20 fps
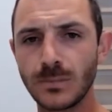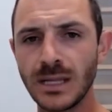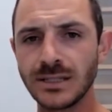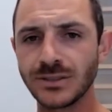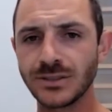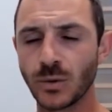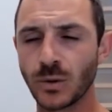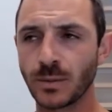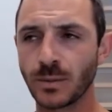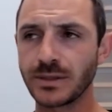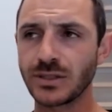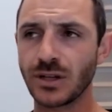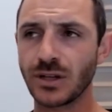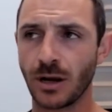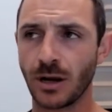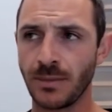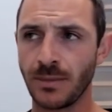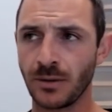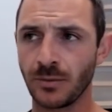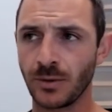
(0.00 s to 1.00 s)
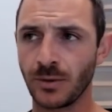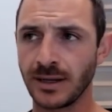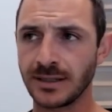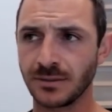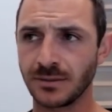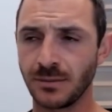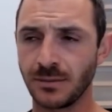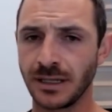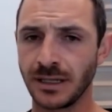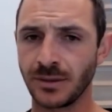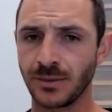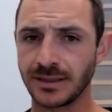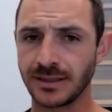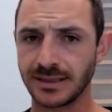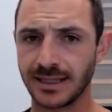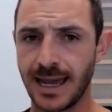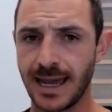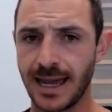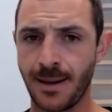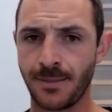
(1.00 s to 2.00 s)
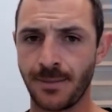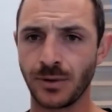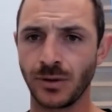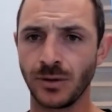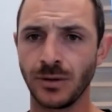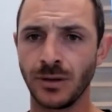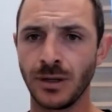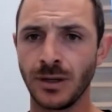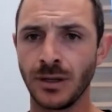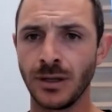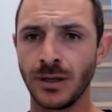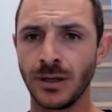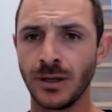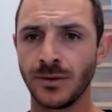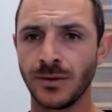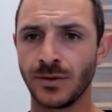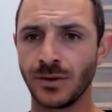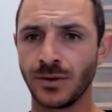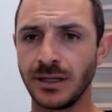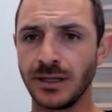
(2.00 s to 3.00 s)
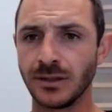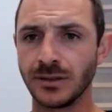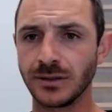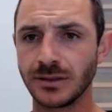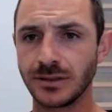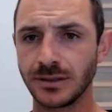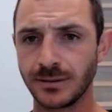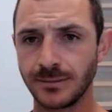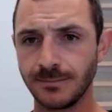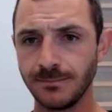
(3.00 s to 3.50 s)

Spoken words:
And so we're gonna be talking about raising money, raising capital for deals.